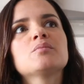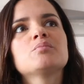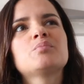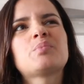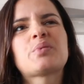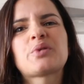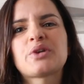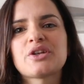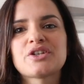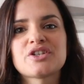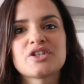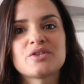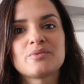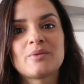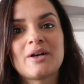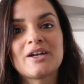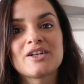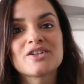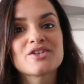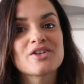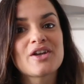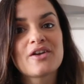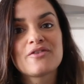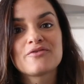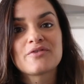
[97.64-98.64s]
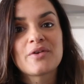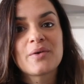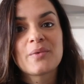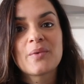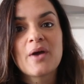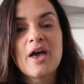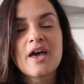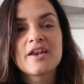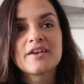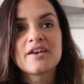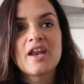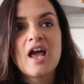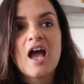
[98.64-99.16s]
pretty much
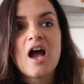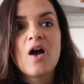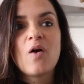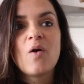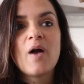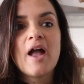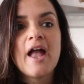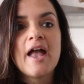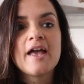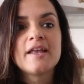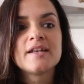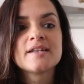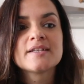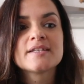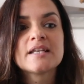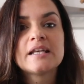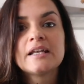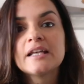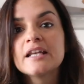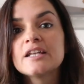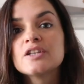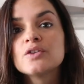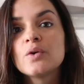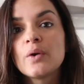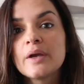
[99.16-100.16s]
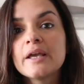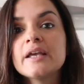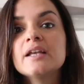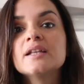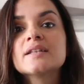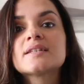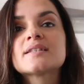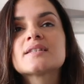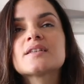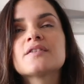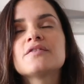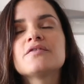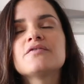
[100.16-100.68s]
everywhere now, and Lidl
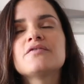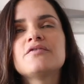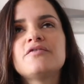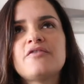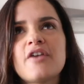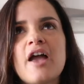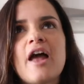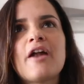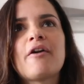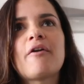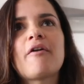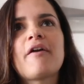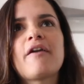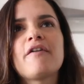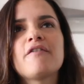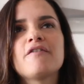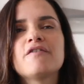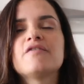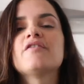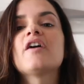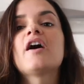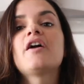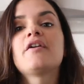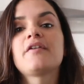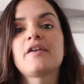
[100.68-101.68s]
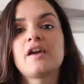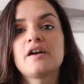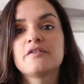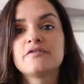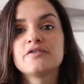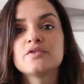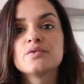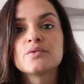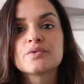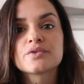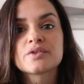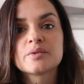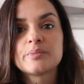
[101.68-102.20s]
is very
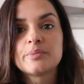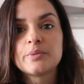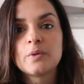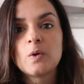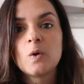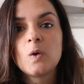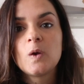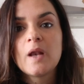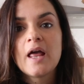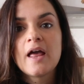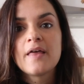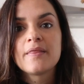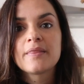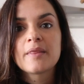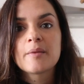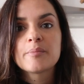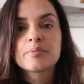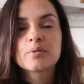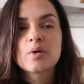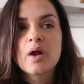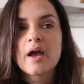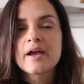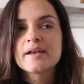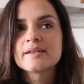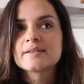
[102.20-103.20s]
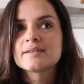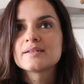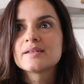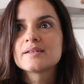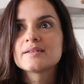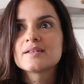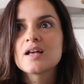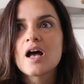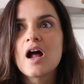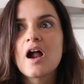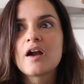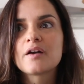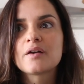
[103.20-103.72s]
affordable and the
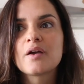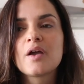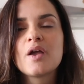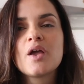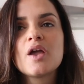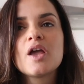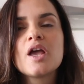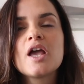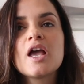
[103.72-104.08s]
prices are